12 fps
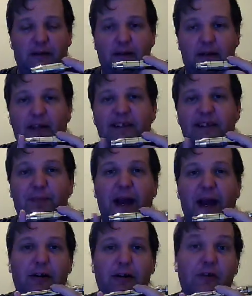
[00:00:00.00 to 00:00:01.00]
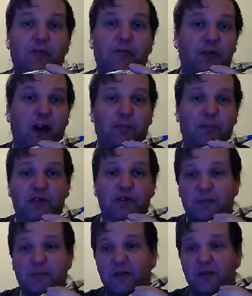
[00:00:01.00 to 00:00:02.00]
This battery will not push
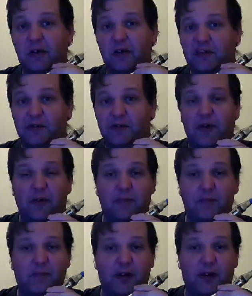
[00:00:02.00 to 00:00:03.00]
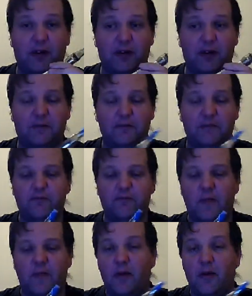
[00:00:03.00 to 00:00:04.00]
below a 2 ohm cardo
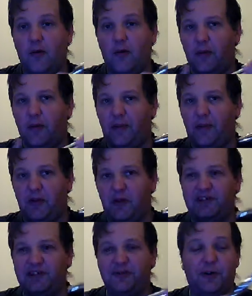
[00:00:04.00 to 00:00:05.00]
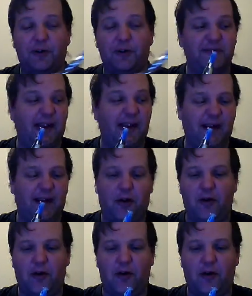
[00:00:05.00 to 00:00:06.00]
or below 2 ohms at all.